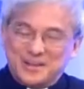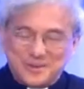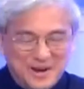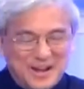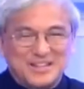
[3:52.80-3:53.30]
To
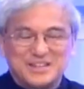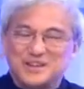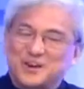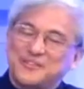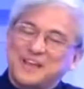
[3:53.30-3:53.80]
balance it
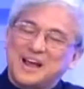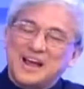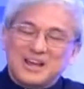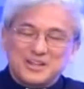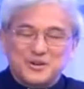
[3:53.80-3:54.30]
off, yeah.
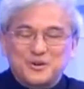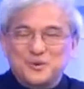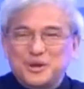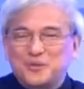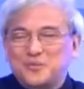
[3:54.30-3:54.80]
So
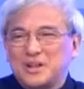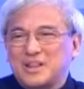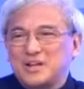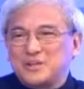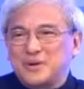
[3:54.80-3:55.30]
what
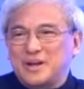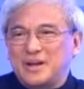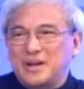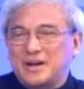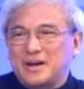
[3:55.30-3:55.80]

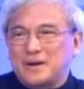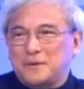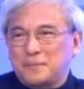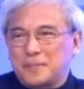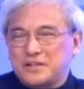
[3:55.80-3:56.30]
actually
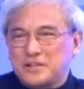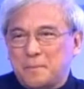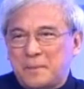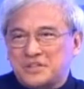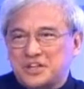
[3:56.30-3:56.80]
is the
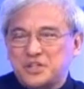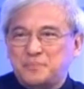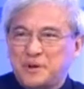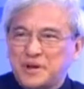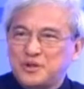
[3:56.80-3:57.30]
best
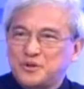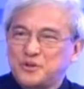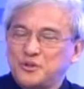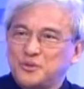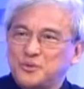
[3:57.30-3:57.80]

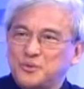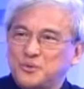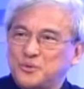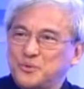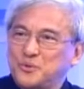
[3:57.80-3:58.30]
inspiration
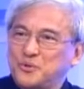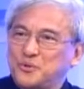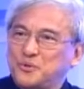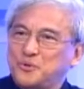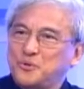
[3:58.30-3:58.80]

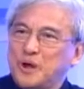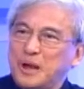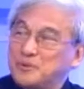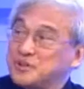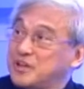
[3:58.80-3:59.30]
to
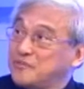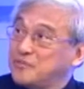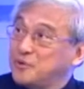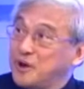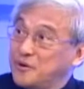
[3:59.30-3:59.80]
help yourself
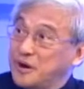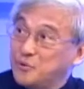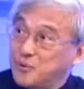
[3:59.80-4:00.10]
to learn how to